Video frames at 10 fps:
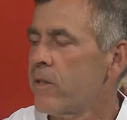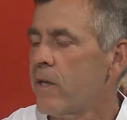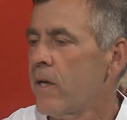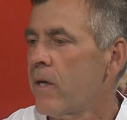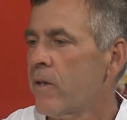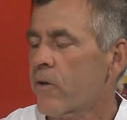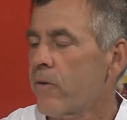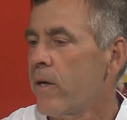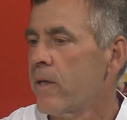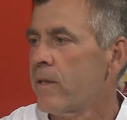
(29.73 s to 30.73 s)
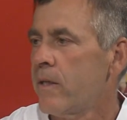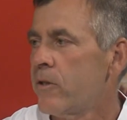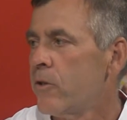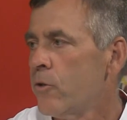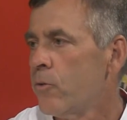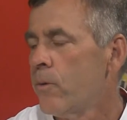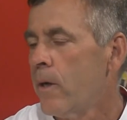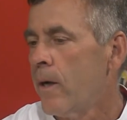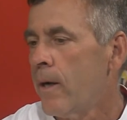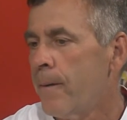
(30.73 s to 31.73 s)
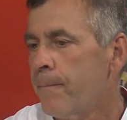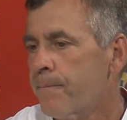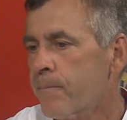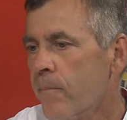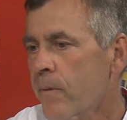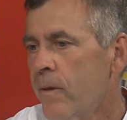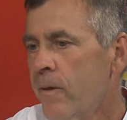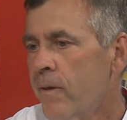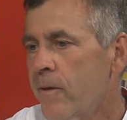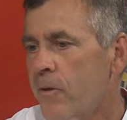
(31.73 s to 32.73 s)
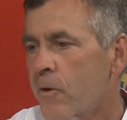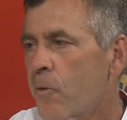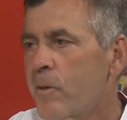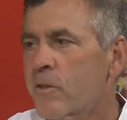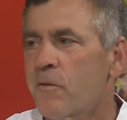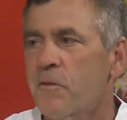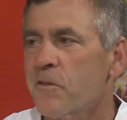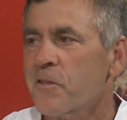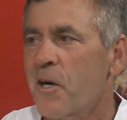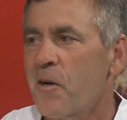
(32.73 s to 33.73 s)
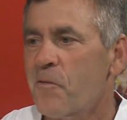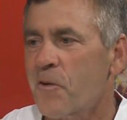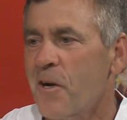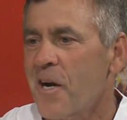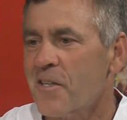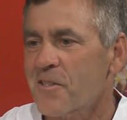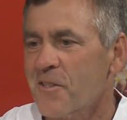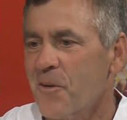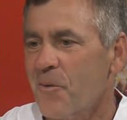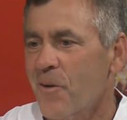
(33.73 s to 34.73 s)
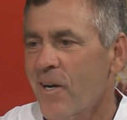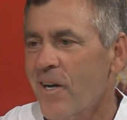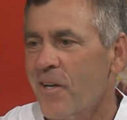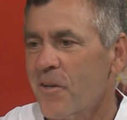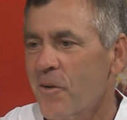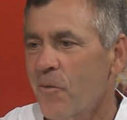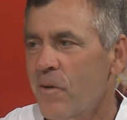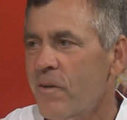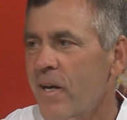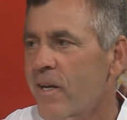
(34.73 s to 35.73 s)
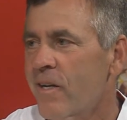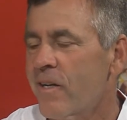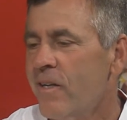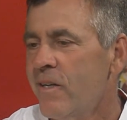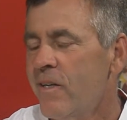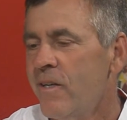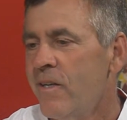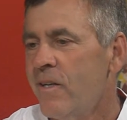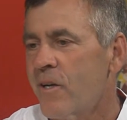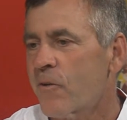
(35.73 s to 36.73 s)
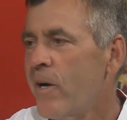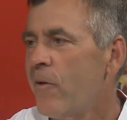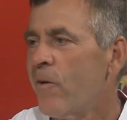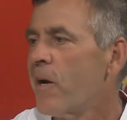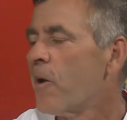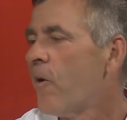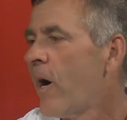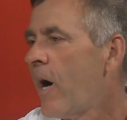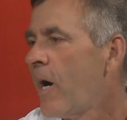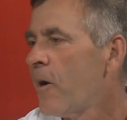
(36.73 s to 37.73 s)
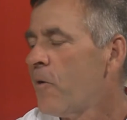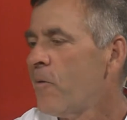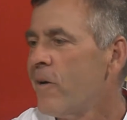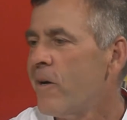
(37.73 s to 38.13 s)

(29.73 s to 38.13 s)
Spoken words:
the credit they're due. You know, nobody's going to feel sorry for us. So, you know, we've had a great run in Ohio.